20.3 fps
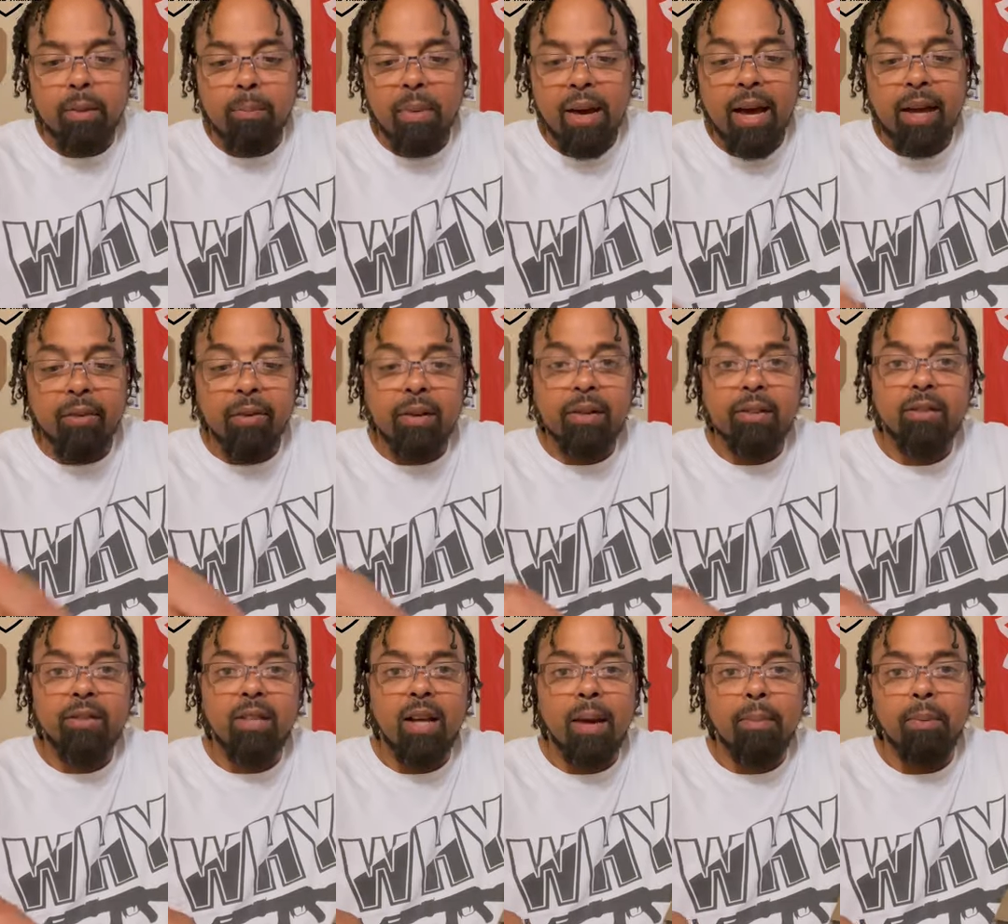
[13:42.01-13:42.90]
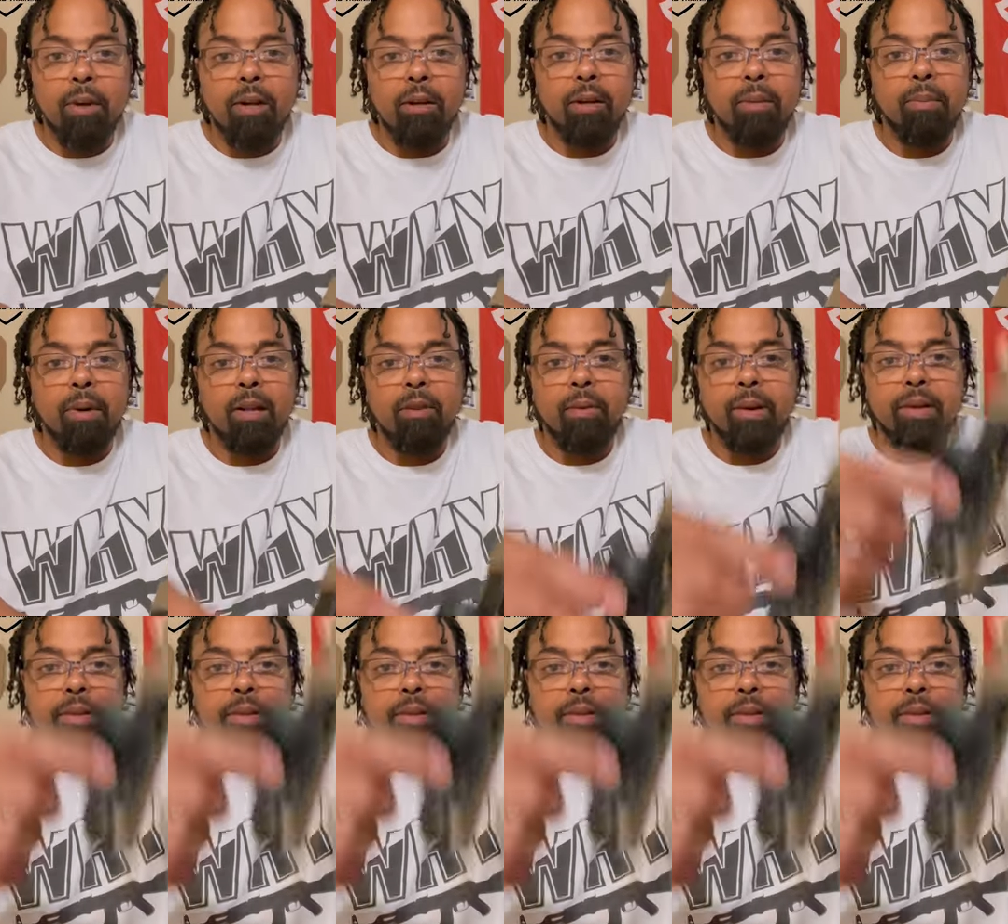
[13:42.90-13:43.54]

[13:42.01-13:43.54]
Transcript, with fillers: The battery is top loaded, by the way.